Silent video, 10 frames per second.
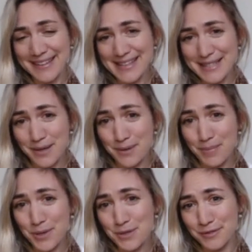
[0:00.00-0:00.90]
So
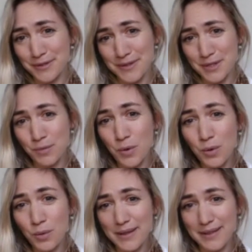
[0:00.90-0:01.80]
beautiful to
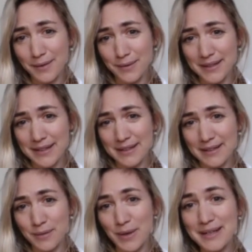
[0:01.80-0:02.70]
walk with you
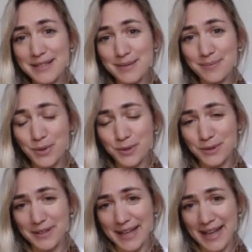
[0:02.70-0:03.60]
once
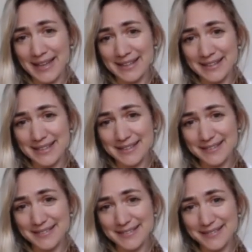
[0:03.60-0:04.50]
more, and
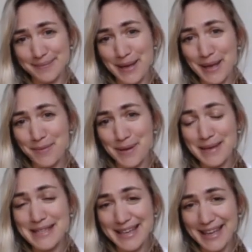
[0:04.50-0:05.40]
may we
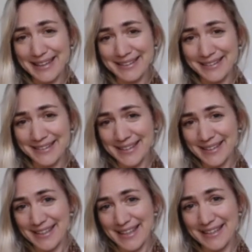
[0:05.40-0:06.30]
meet again
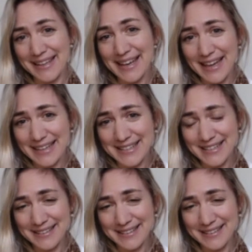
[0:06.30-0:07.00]
in the light.